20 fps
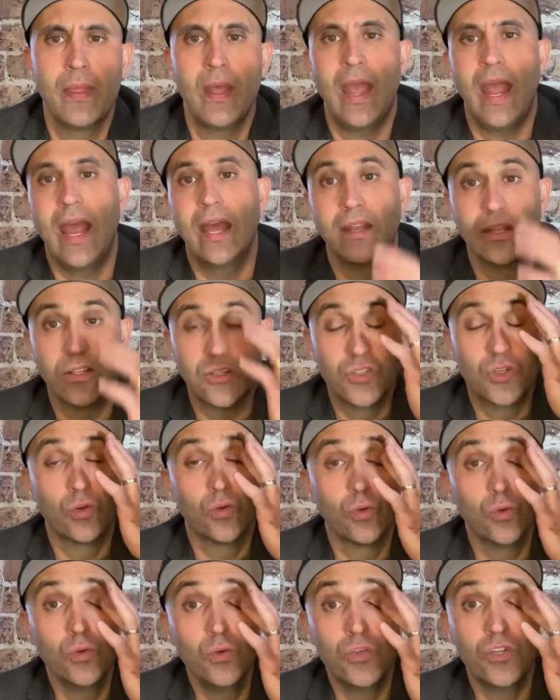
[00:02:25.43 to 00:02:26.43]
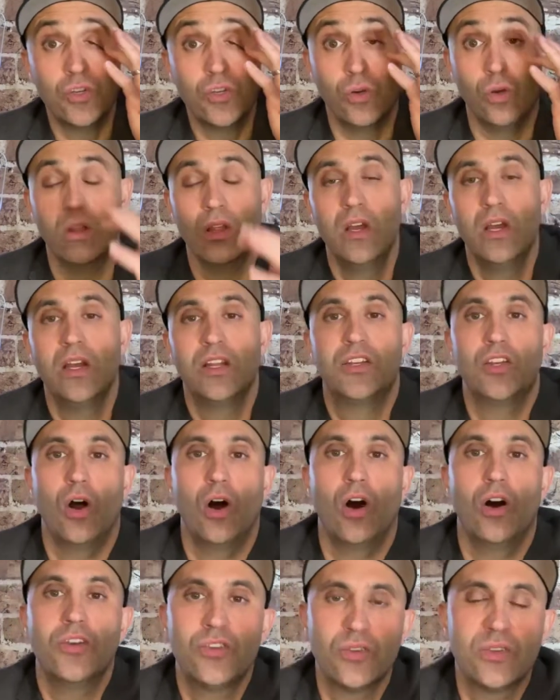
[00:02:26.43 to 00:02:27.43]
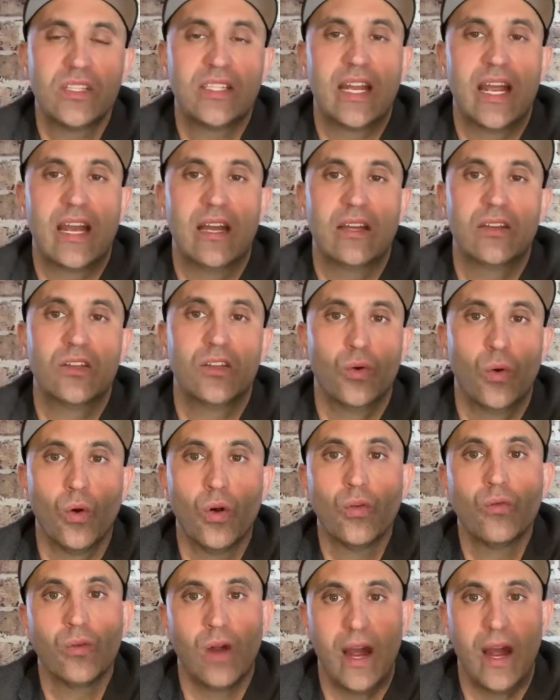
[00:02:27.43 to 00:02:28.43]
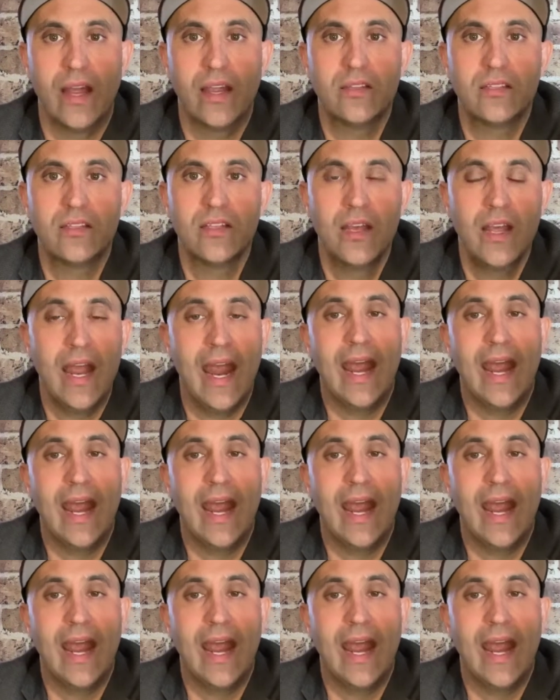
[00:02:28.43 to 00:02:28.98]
and it's crucial to understand your rights